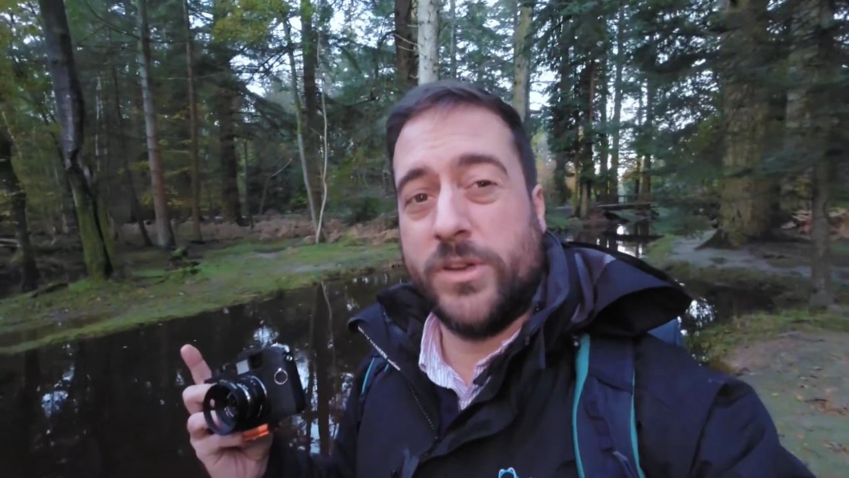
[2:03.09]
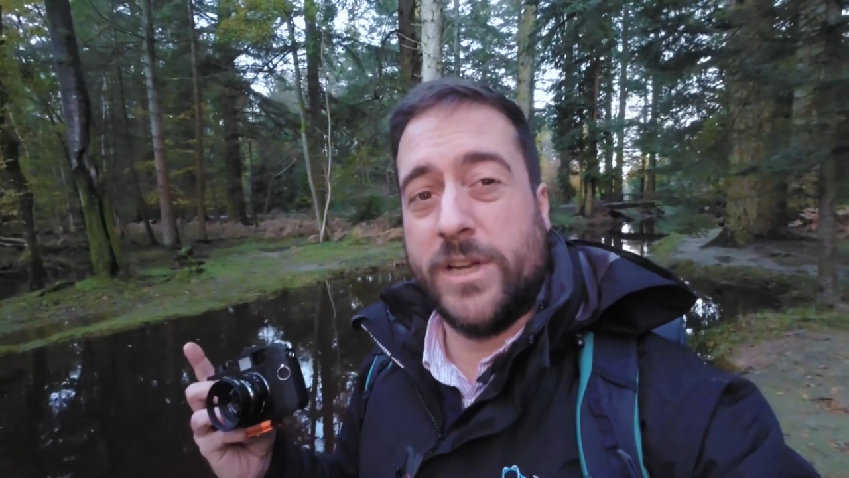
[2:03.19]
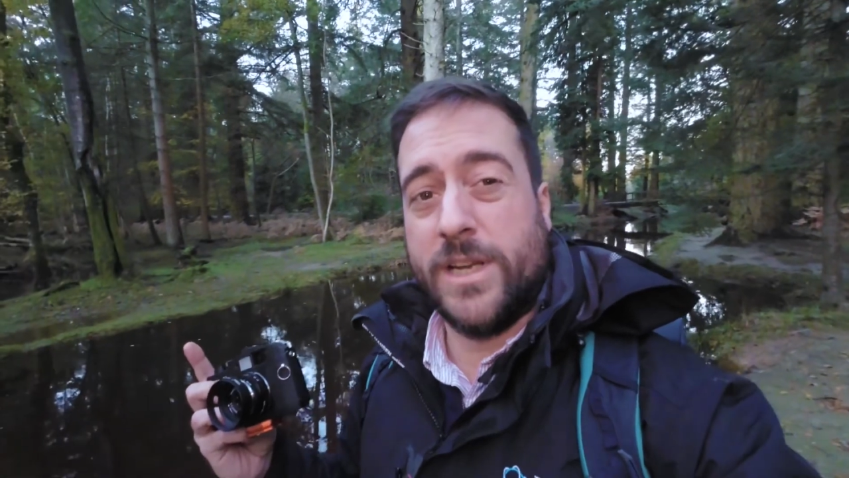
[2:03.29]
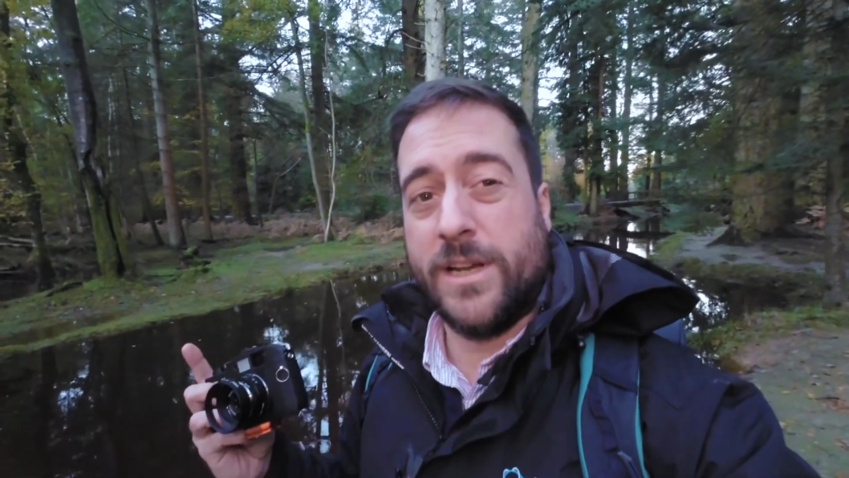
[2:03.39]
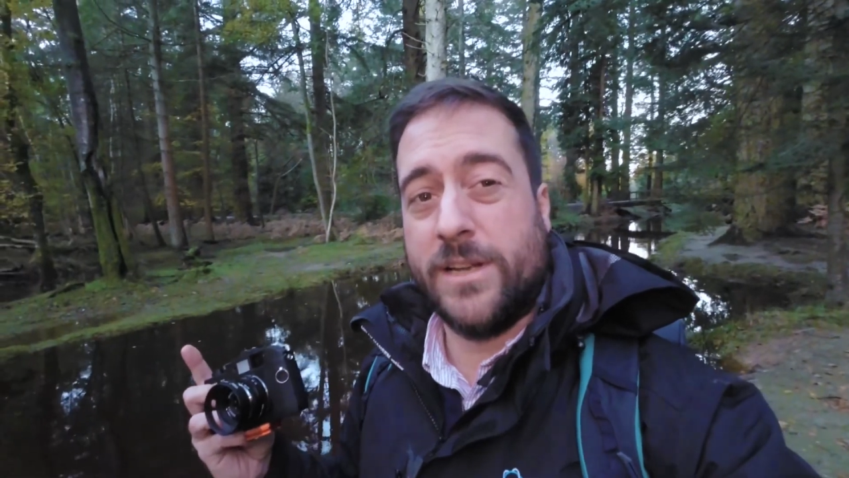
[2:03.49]

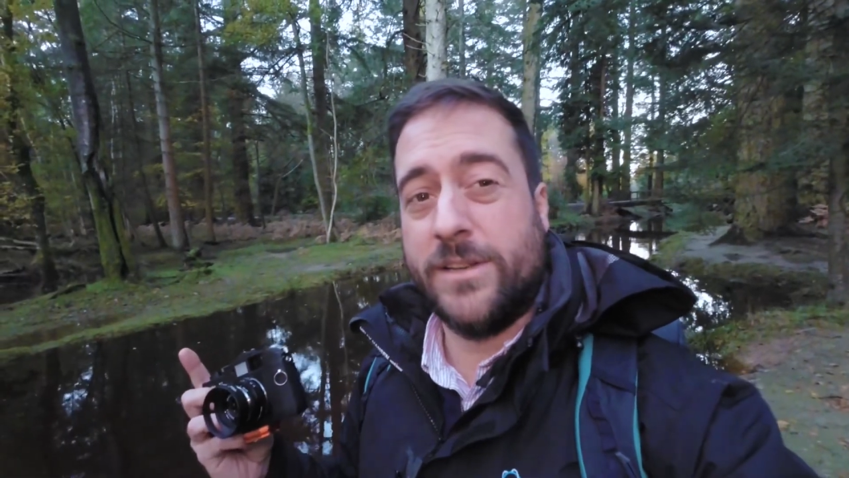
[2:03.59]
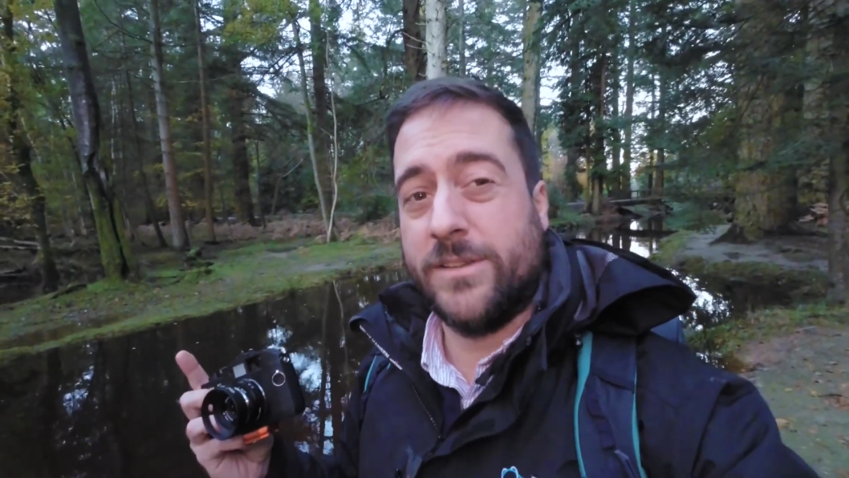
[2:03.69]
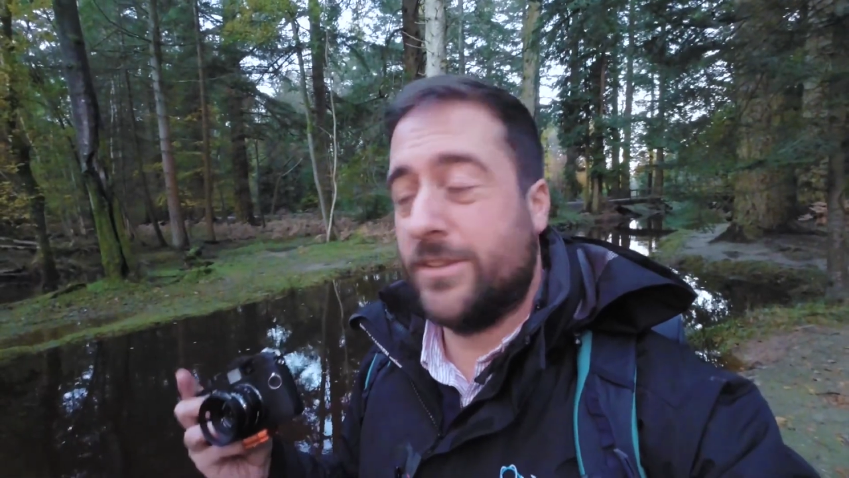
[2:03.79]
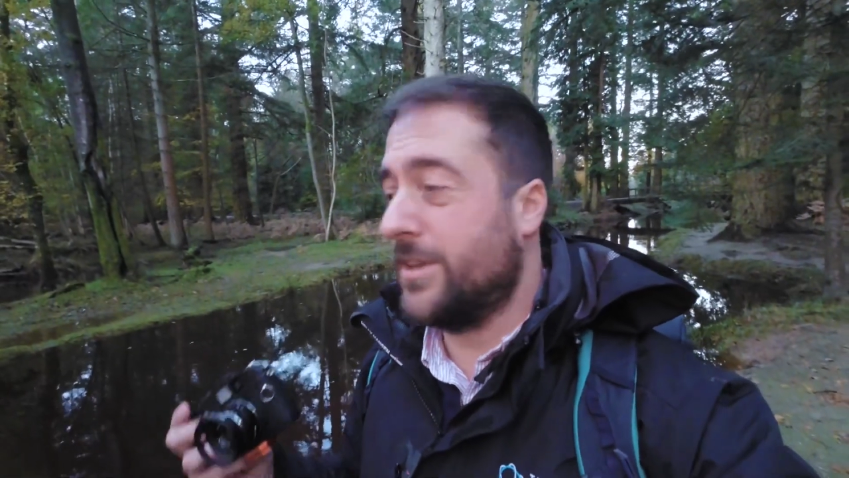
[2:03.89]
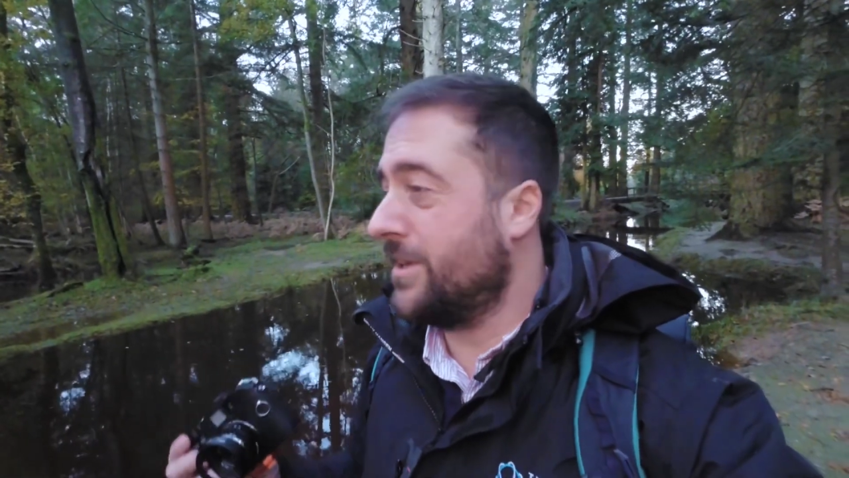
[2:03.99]
here
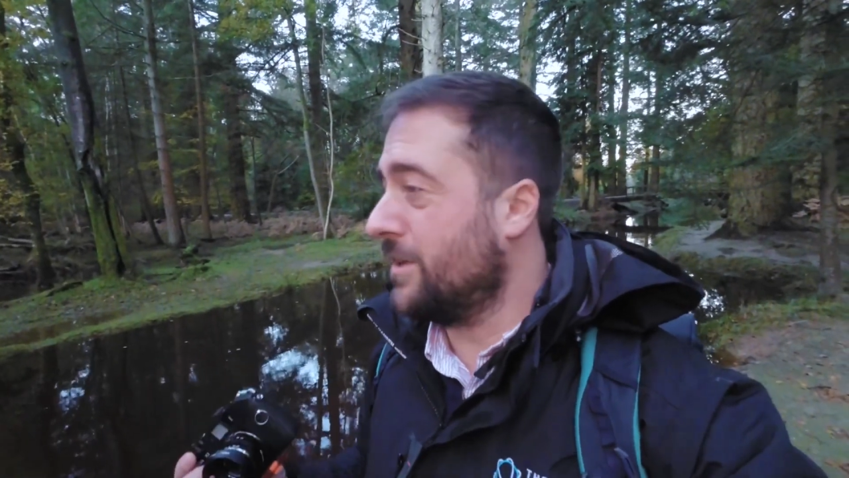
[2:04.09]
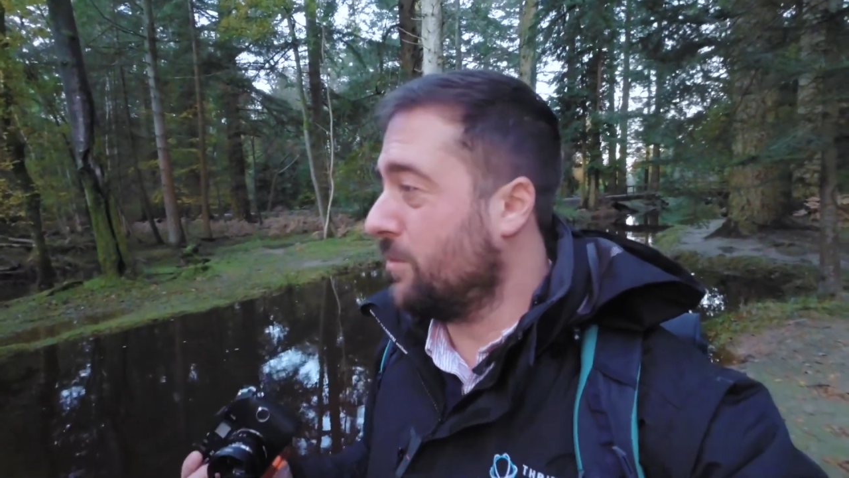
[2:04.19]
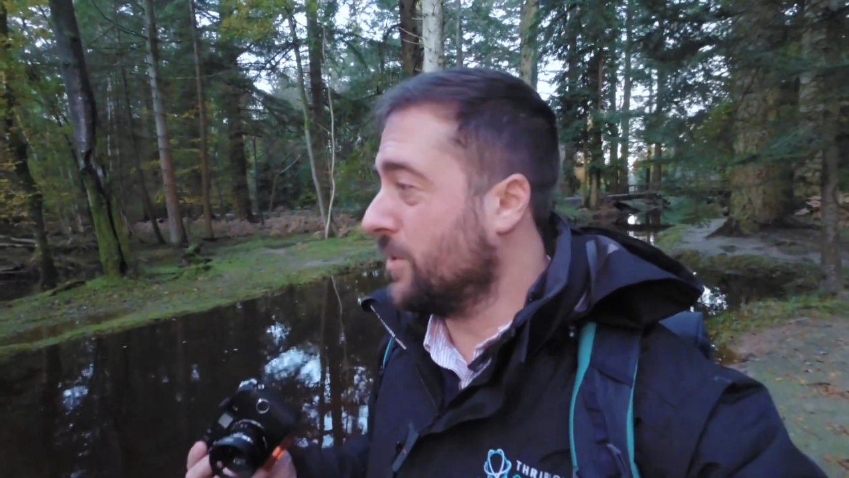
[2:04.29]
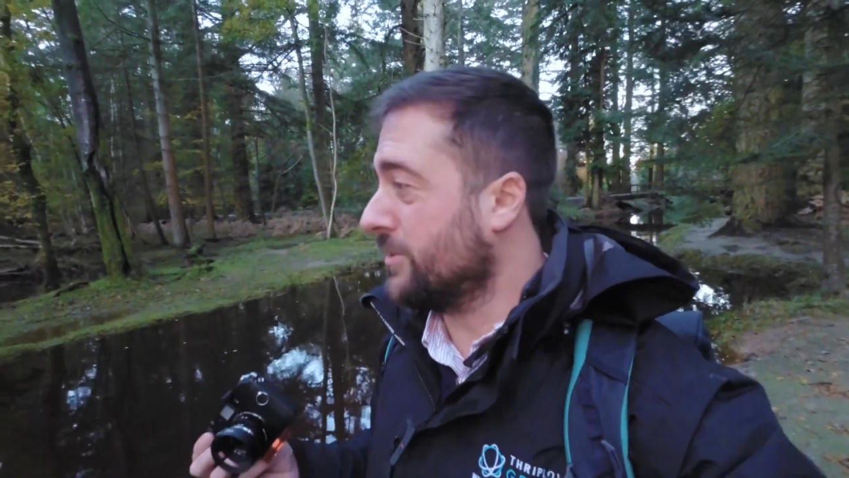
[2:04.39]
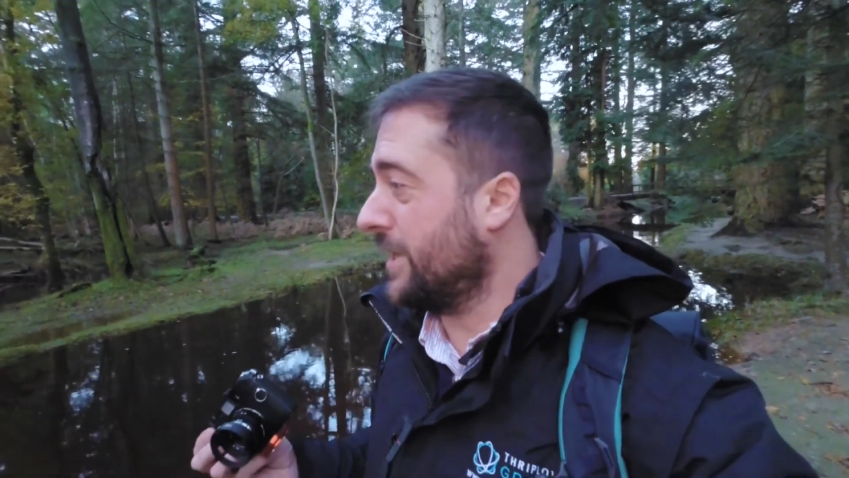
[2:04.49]
than there
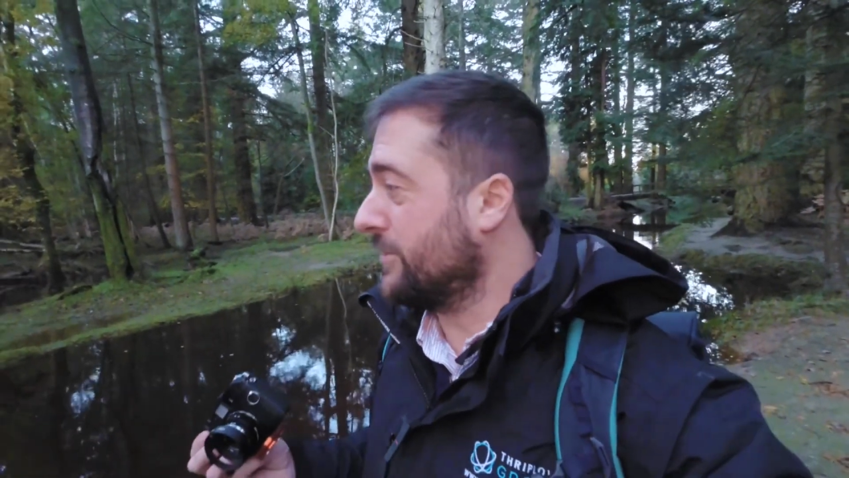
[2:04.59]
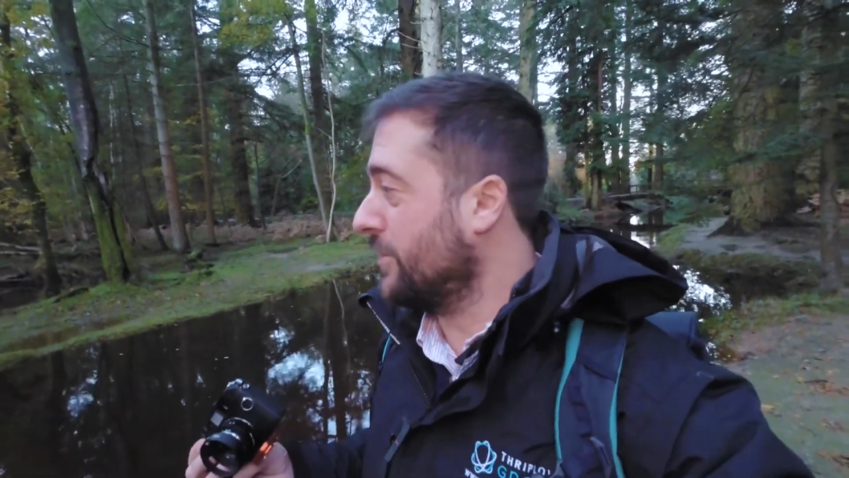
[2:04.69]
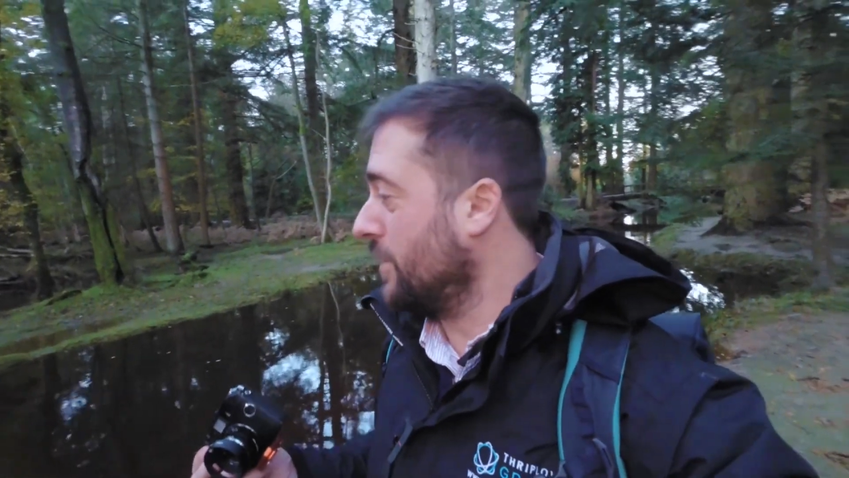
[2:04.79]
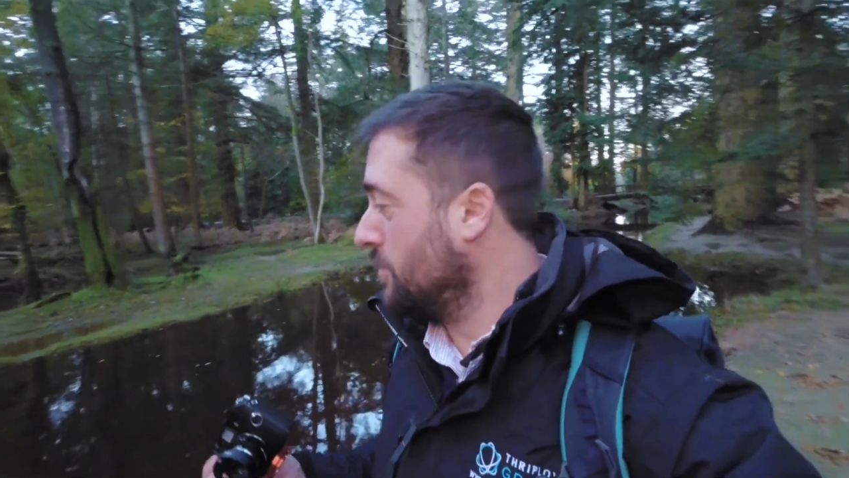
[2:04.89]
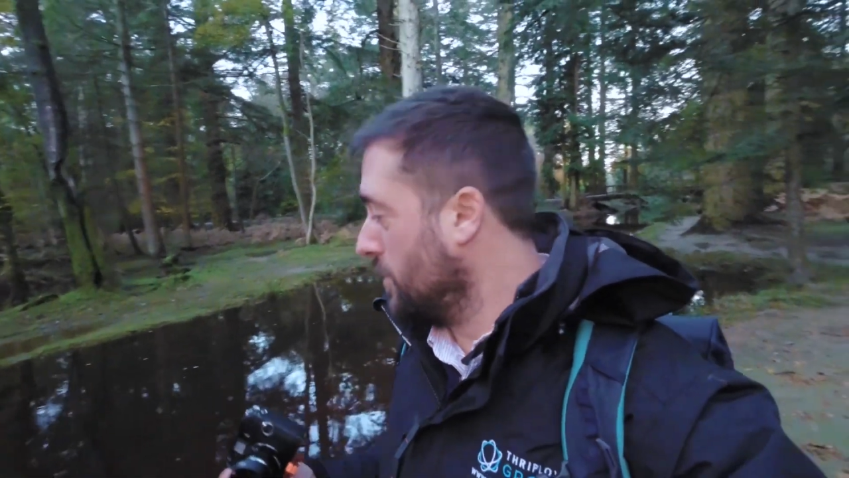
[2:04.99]
was last time,